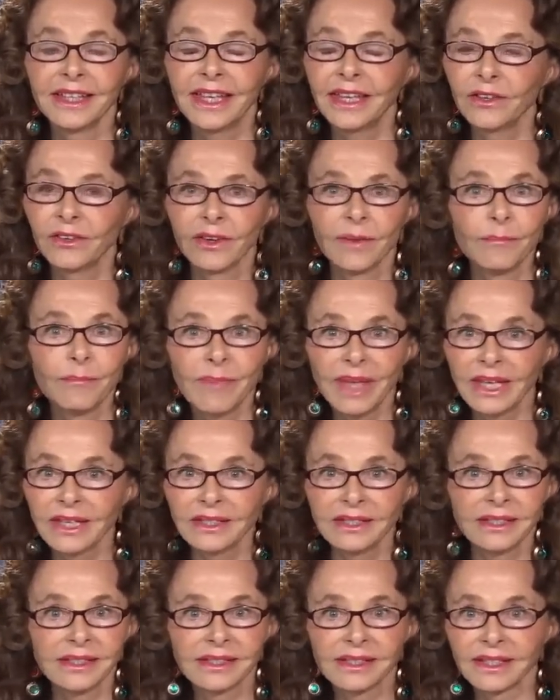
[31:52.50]
hear
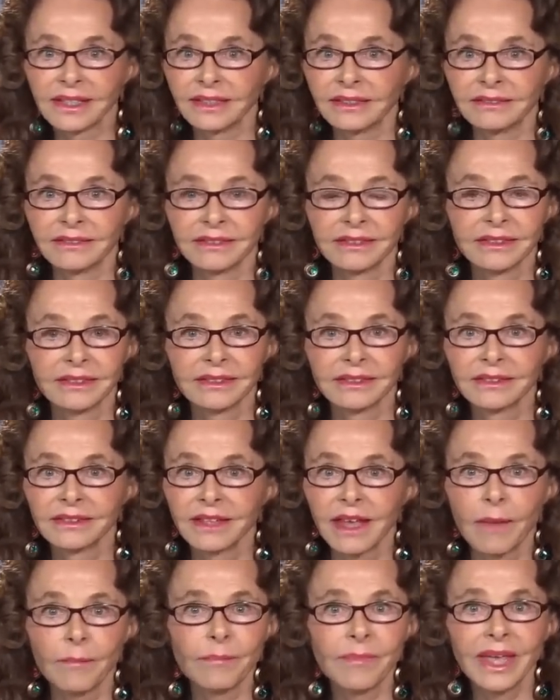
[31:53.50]
amazing,
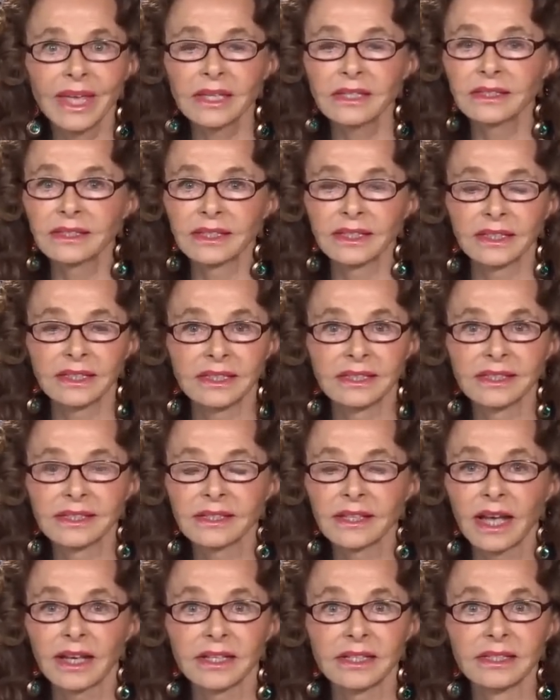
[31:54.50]
amazing
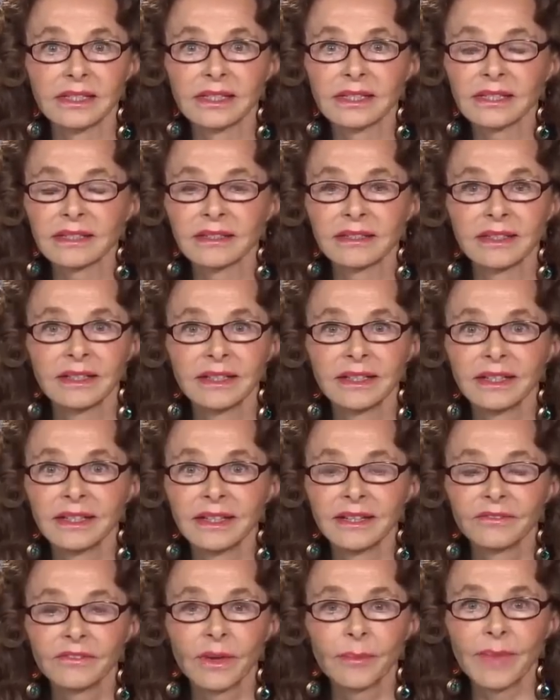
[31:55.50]
insights
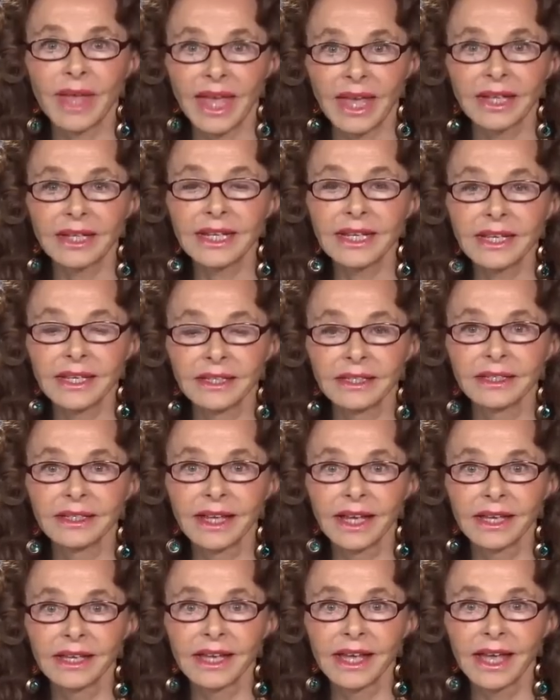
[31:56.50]
from Eddie
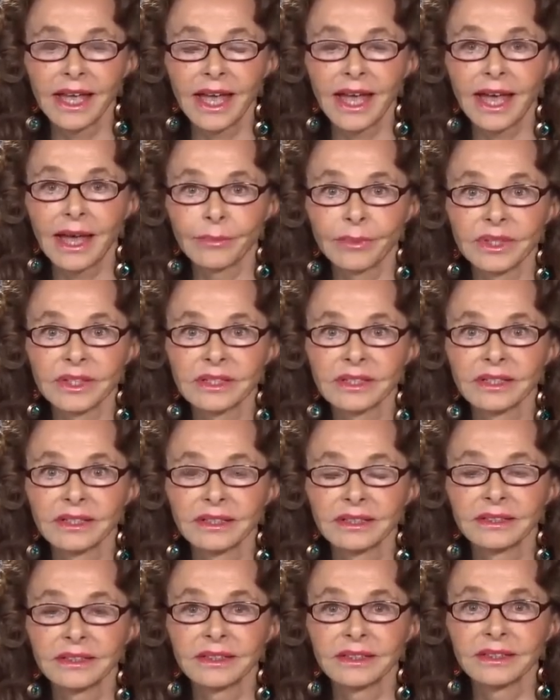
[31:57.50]
Abbott
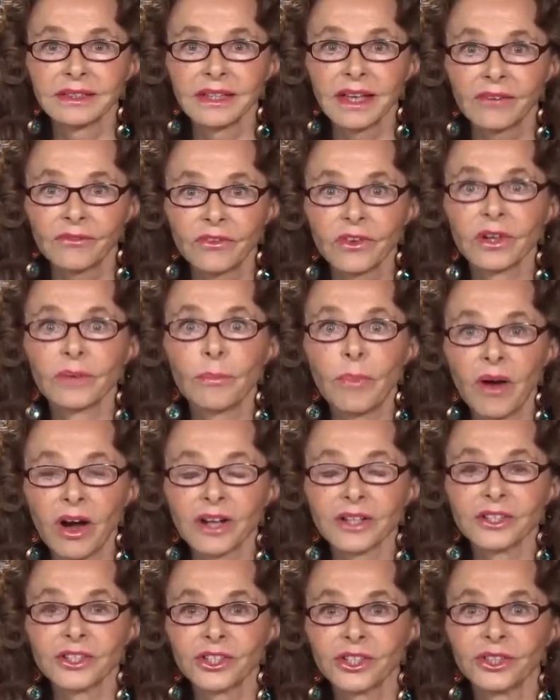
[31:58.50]
for
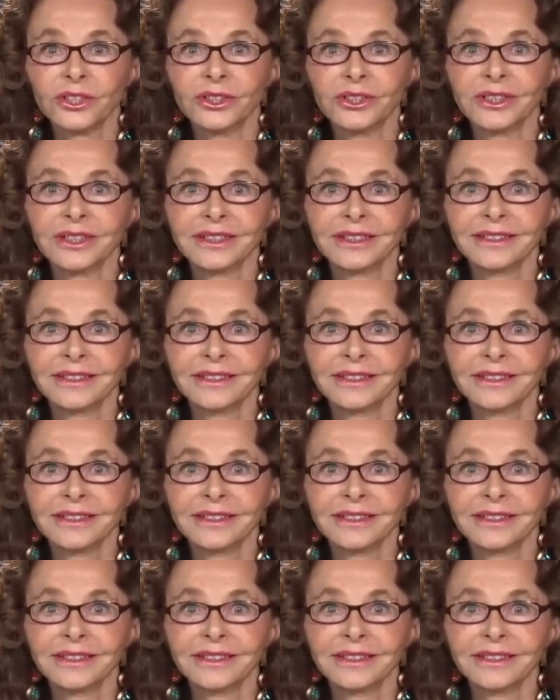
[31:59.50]
part two.